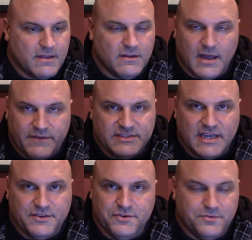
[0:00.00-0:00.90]
obviously
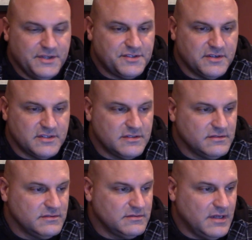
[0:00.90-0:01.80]
I do research,
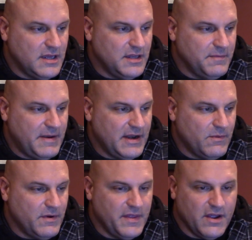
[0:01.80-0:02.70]
depending on
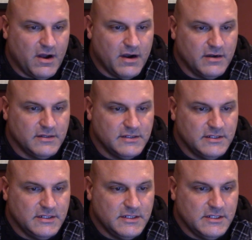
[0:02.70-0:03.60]
where they are.
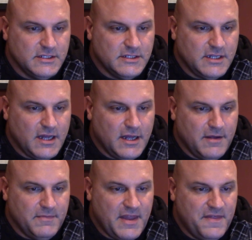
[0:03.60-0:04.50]

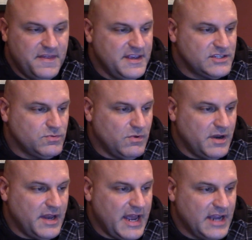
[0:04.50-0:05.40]
Now this
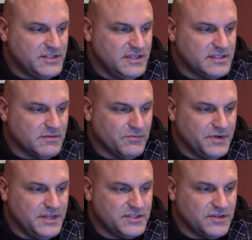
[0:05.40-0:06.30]
one, I actually did some
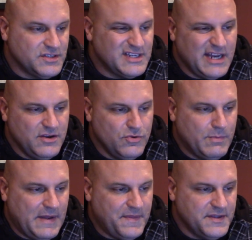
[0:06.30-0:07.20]
research, and I knew
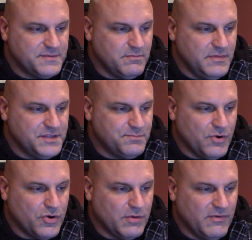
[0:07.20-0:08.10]
about this
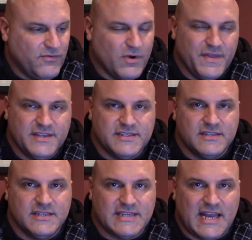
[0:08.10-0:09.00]
broker before. And
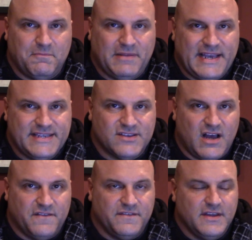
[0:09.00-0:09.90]
this kind of plays
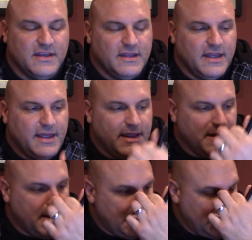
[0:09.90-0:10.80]
off
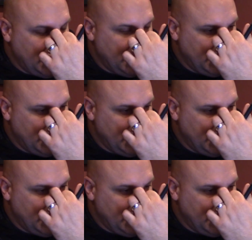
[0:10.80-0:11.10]
a